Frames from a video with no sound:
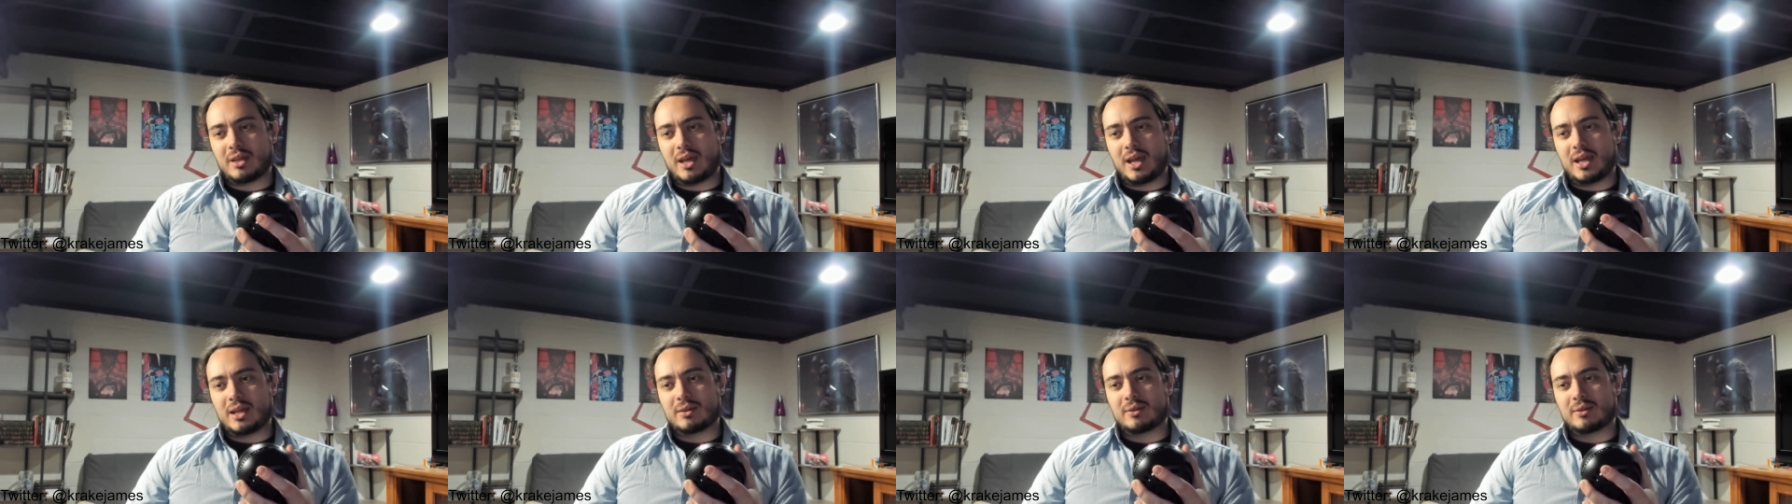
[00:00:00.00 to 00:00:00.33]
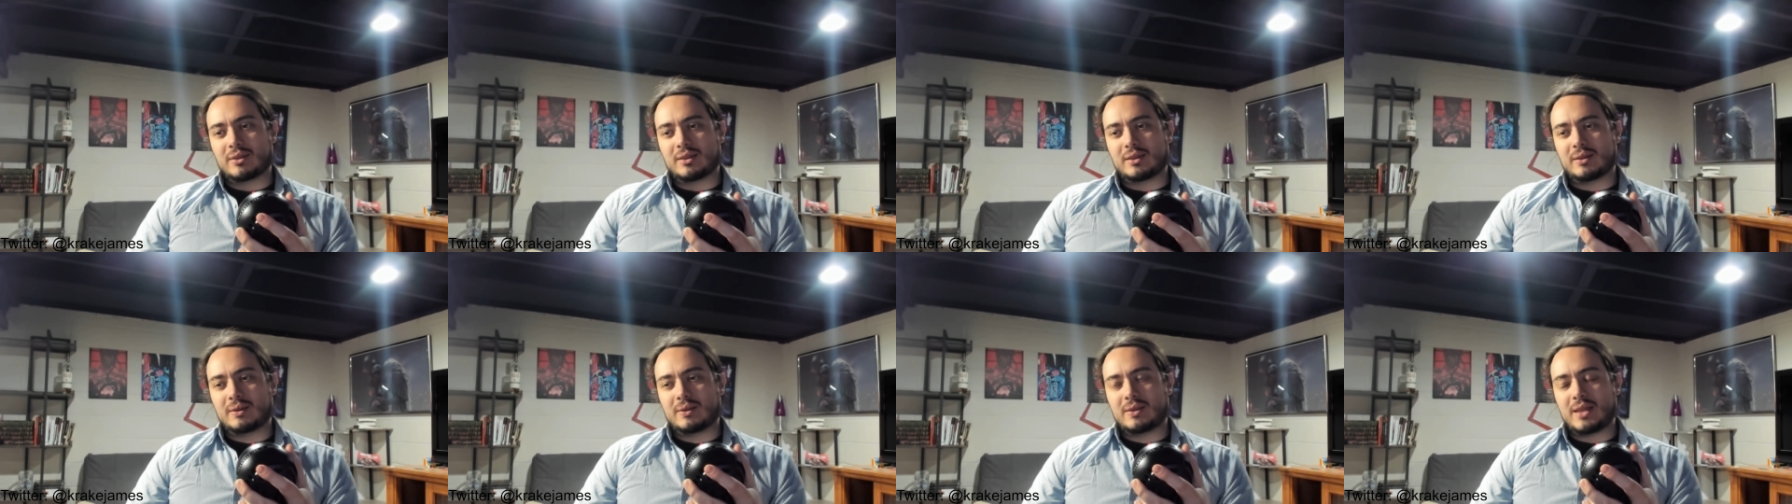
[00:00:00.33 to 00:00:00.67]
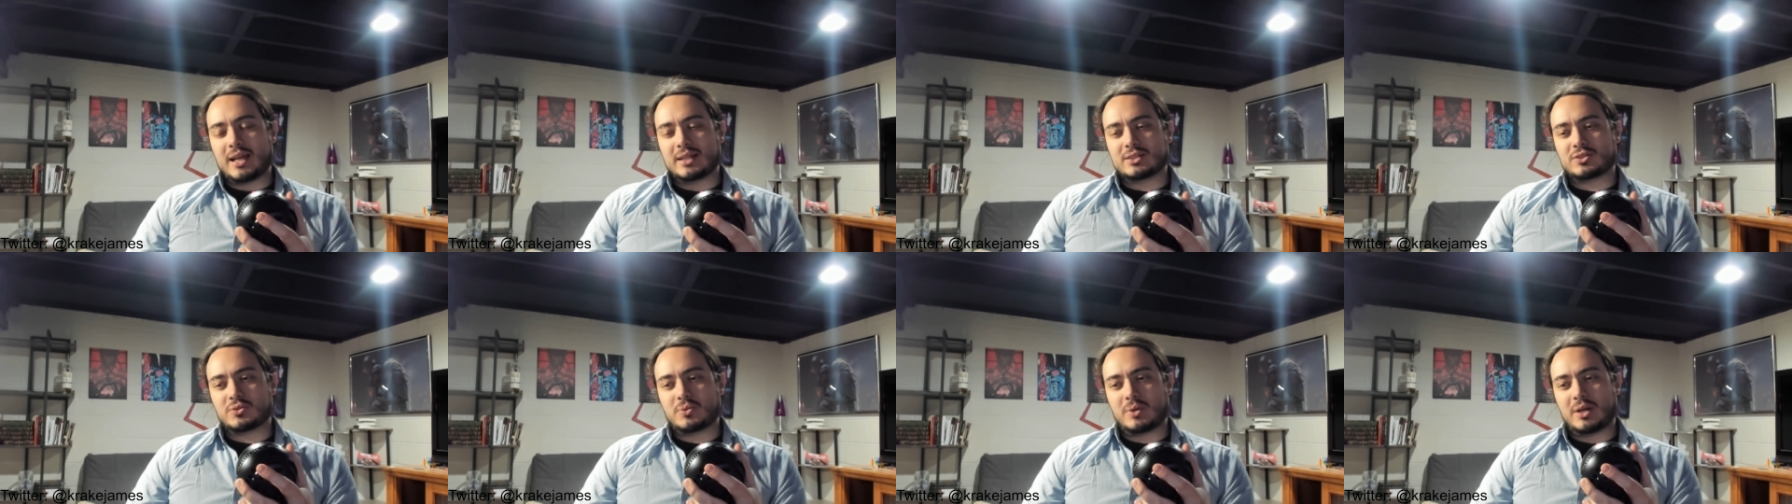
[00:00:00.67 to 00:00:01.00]
and
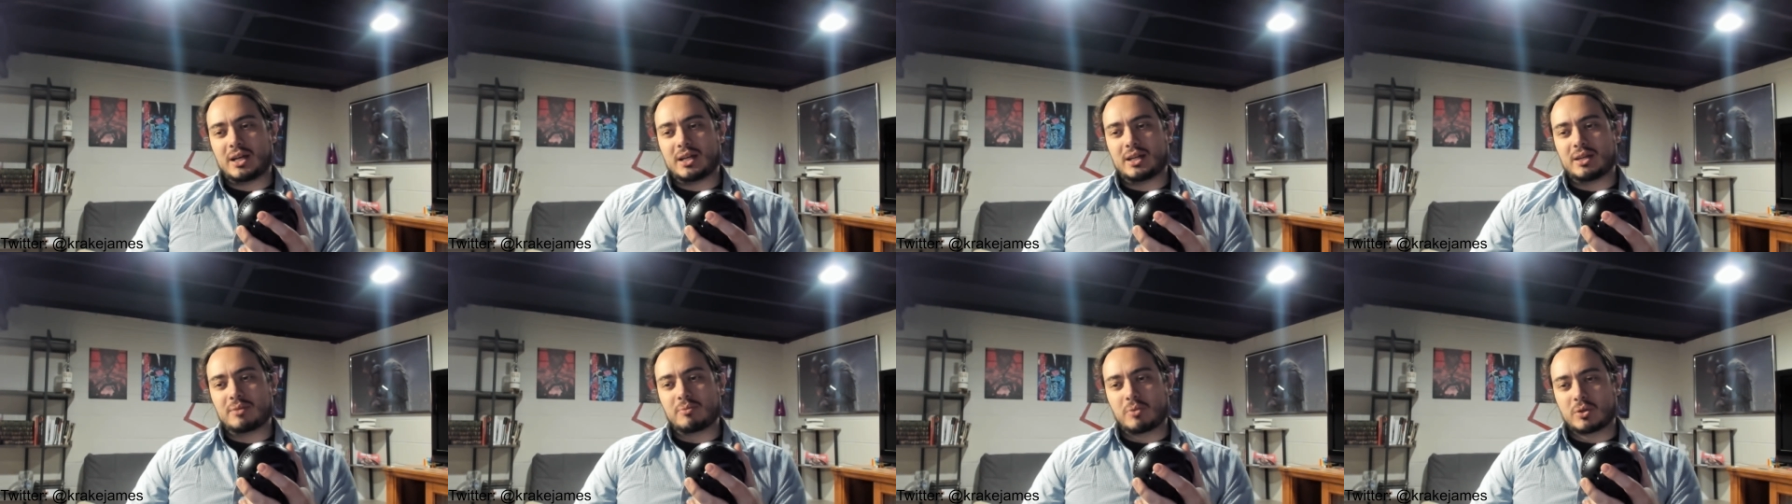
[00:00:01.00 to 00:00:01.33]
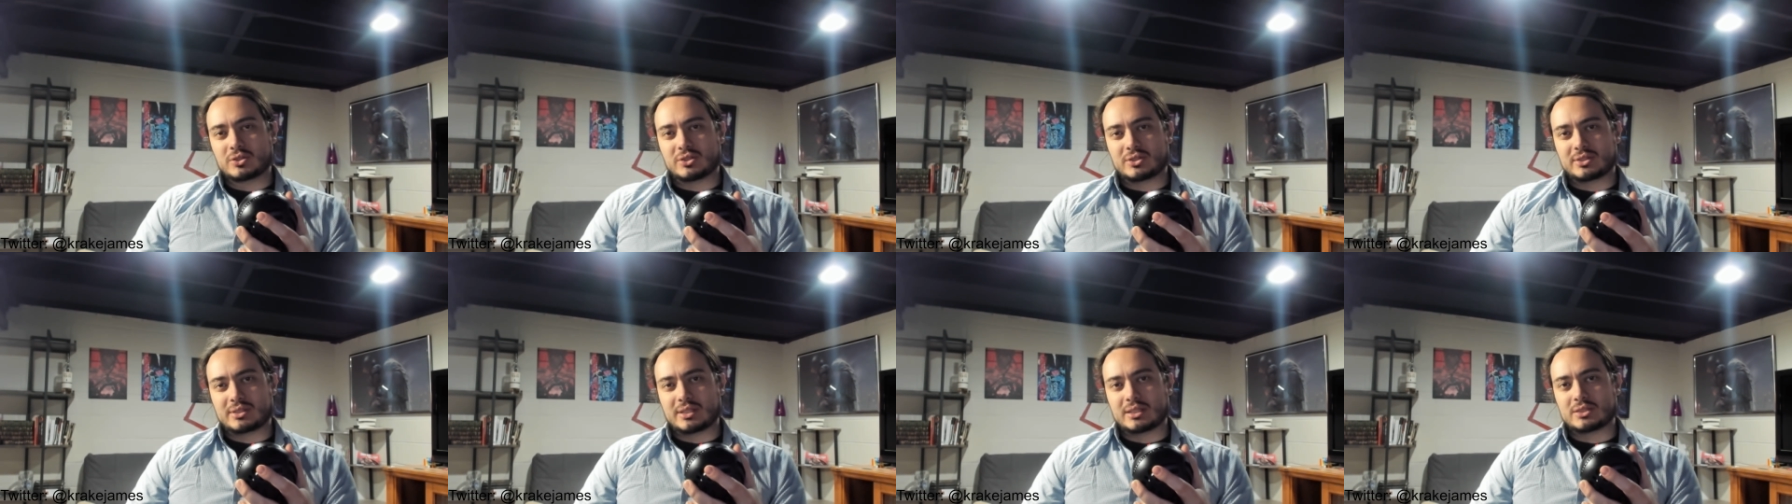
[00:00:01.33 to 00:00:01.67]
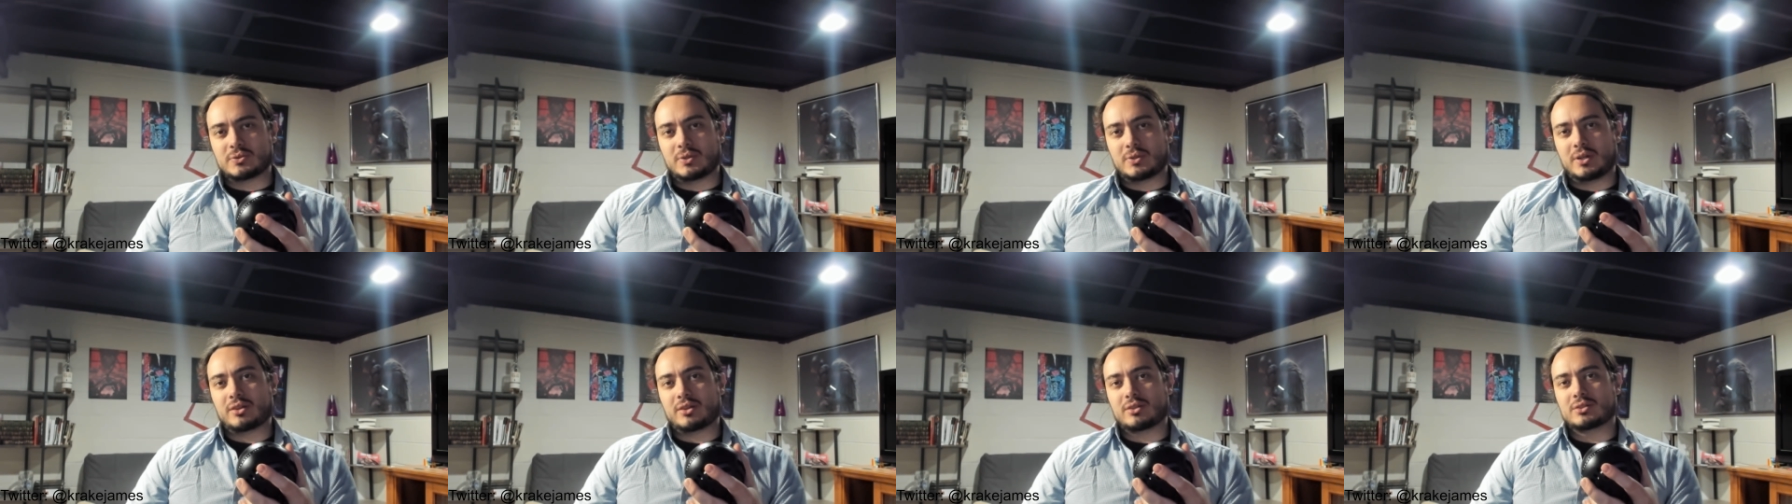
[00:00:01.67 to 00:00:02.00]
that's why more successful
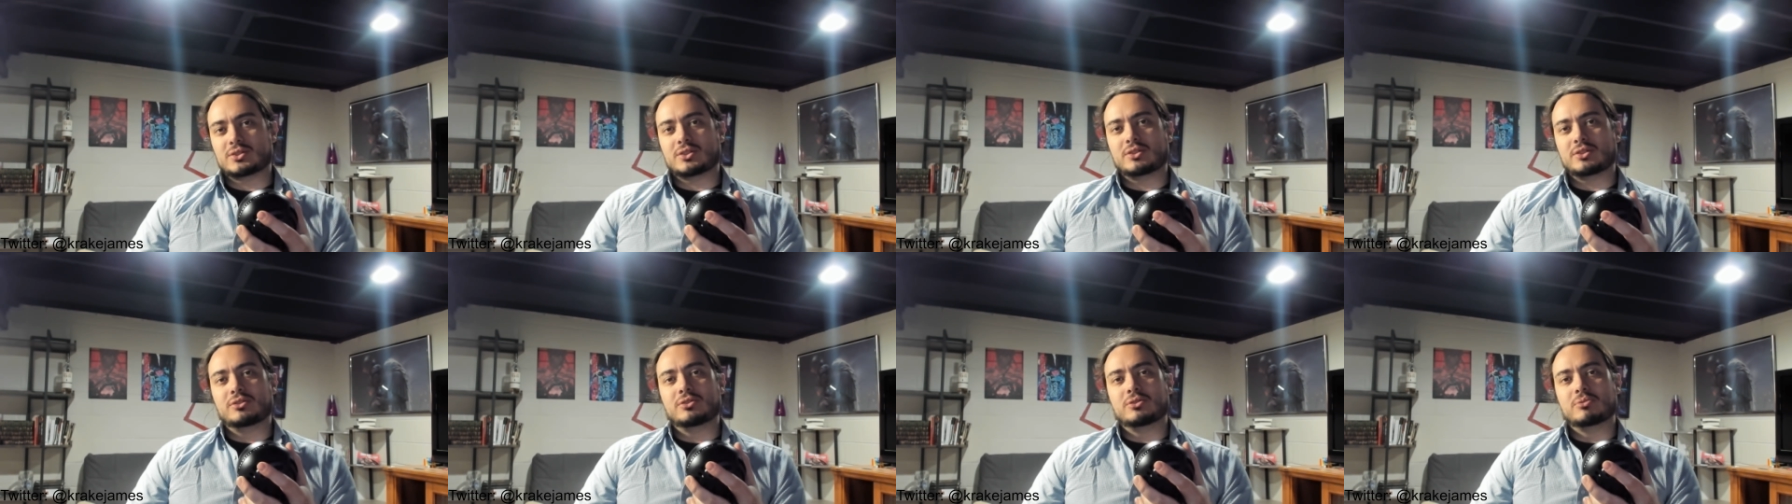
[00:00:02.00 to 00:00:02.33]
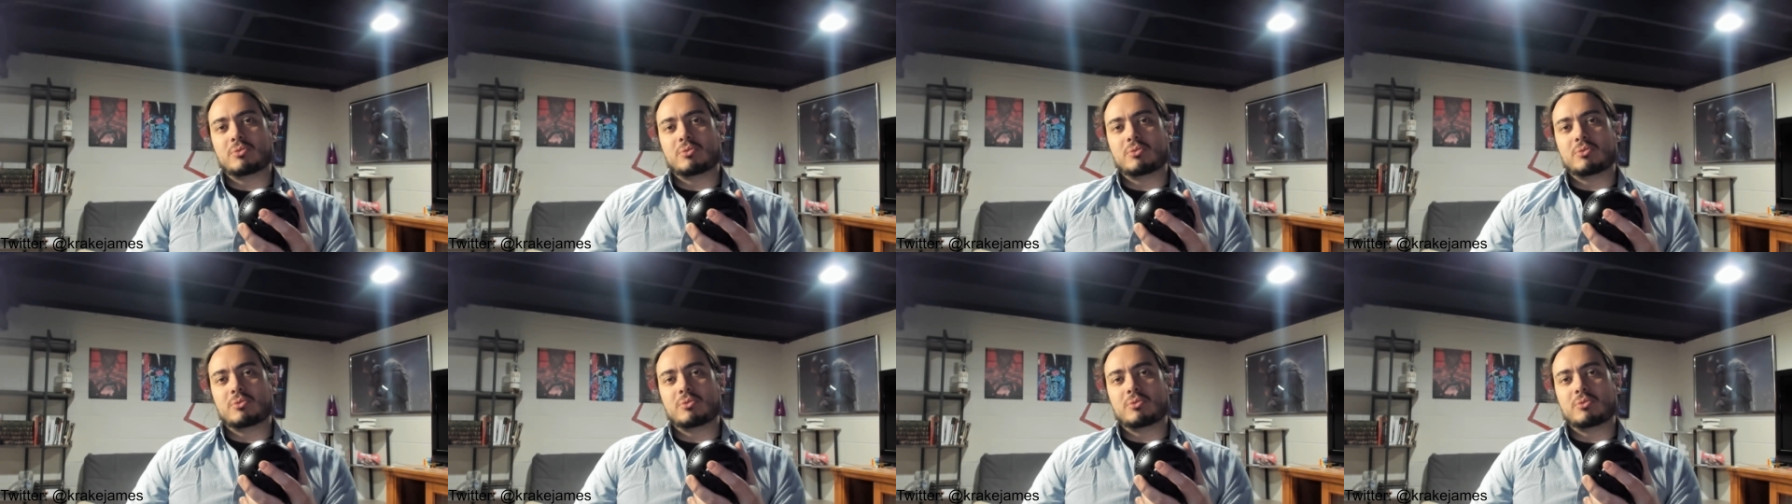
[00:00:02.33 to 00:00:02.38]
authors can do